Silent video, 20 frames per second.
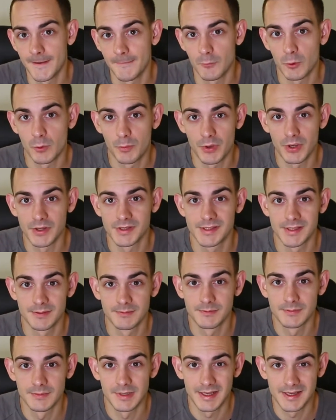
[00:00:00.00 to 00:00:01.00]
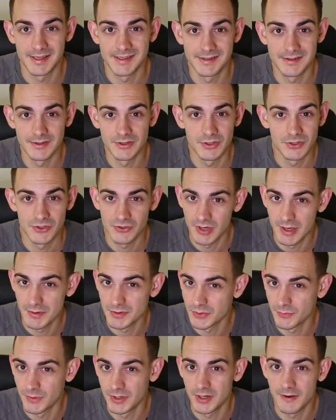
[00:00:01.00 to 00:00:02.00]
We'll put some links in the
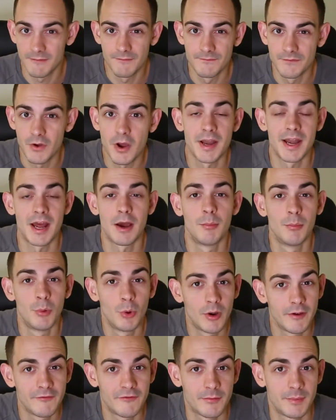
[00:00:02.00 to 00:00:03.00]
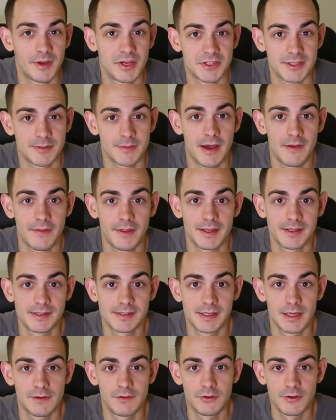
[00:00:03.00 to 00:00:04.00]
description where you can find out more information about
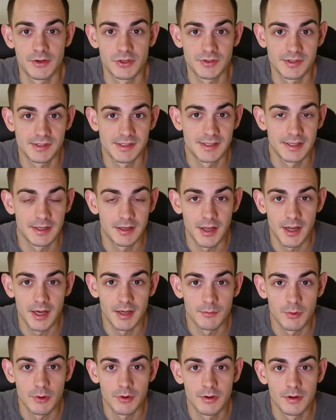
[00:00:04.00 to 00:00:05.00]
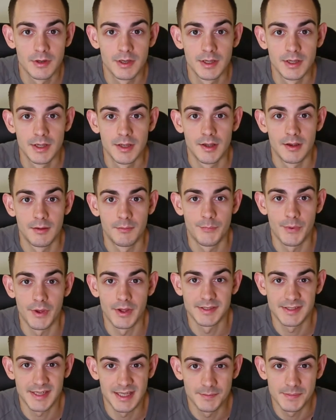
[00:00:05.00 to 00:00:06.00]
this if you're interested in learning more.
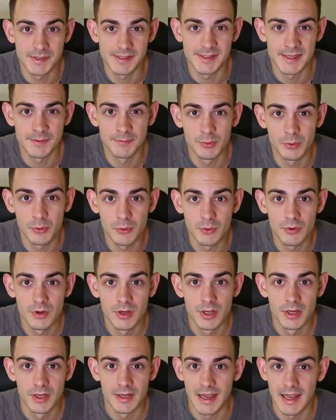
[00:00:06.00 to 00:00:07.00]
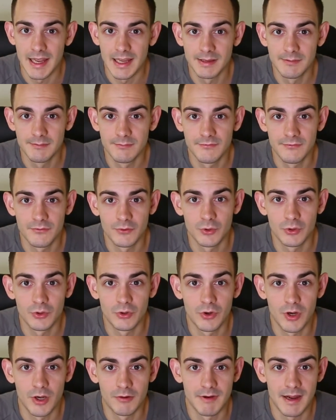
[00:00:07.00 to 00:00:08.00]
But to keep it simple, aim
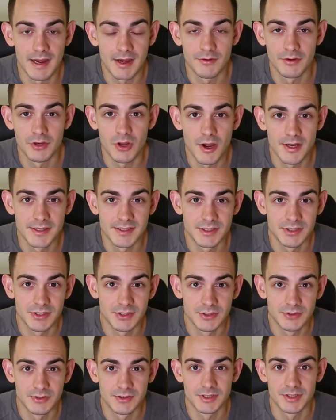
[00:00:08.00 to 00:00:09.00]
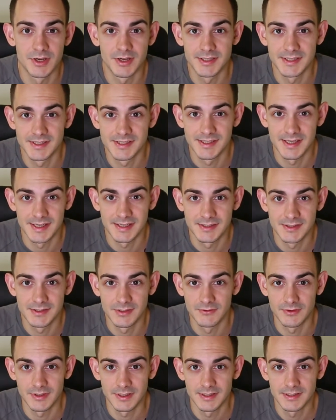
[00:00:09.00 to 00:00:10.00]
for around 92 to 96
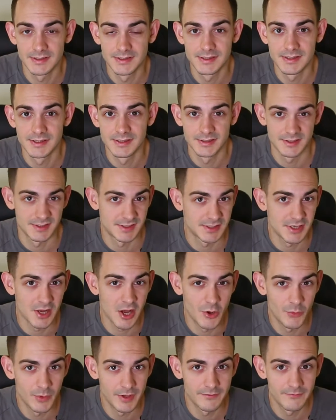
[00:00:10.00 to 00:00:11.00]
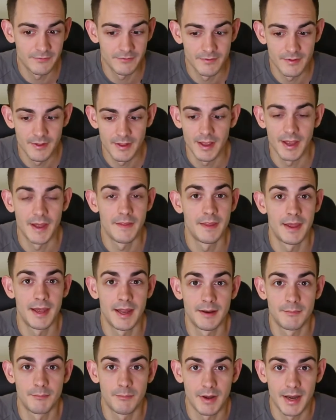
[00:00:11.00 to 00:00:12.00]
degrees to start with, and
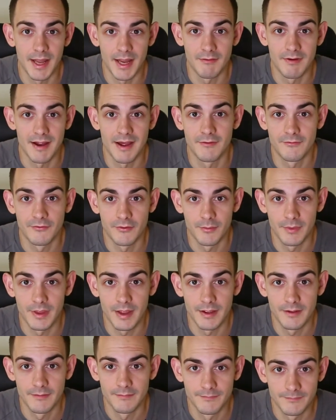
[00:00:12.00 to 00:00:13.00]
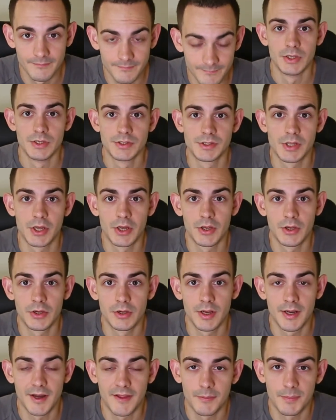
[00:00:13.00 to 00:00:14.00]
then play around from there.
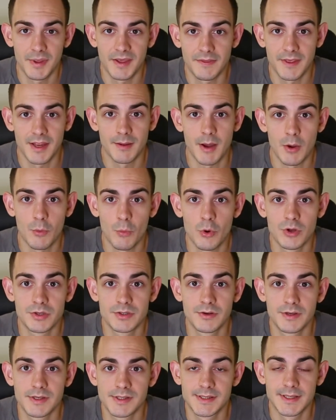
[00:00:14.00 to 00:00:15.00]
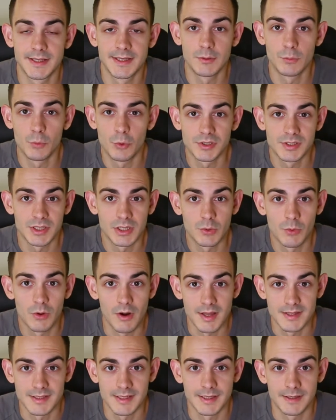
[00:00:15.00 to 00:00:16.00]
So another big thing about water is the water
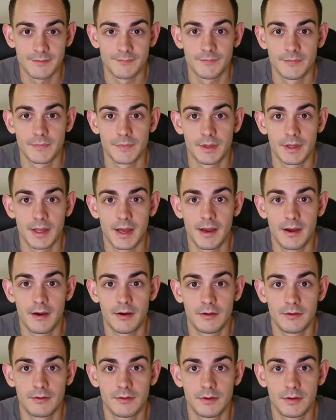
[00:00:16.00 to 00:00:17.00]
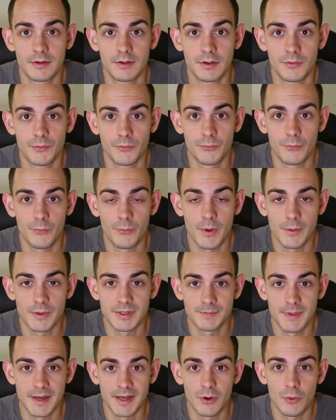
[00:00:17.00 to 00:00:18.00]
quality. Now,
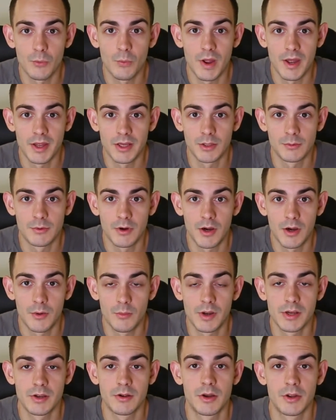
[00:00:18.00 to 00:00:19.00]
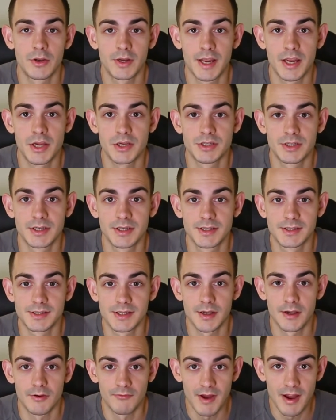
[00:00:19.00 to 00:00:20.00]
depending on where you are and where your location
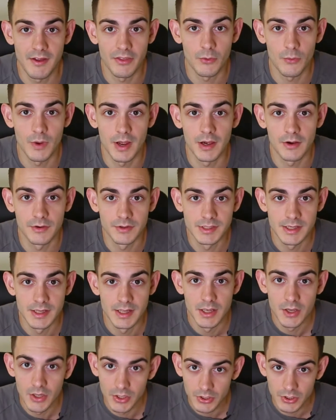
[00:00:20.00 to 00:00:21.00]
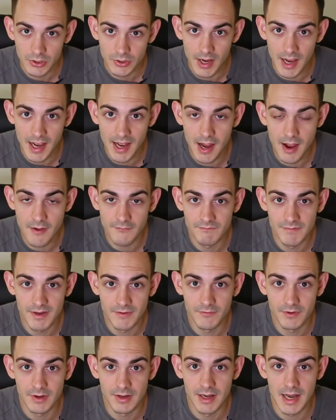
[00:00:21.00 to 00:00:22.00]
is around the world, you have
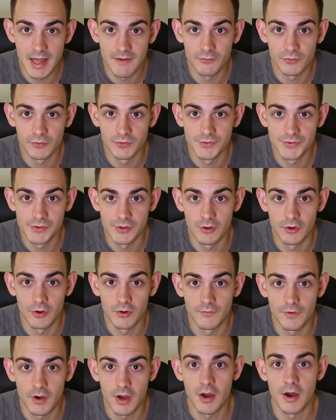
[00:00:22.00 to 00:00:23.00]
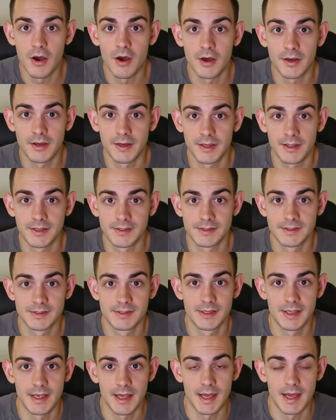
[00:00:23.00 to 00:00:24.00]
different levels of hardness
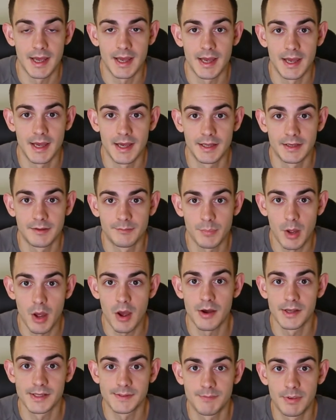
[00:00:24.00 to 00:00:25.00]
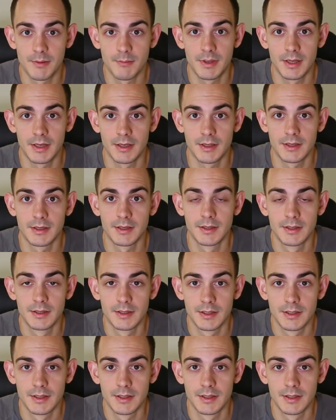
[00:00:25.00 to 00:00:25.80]
and parts per million.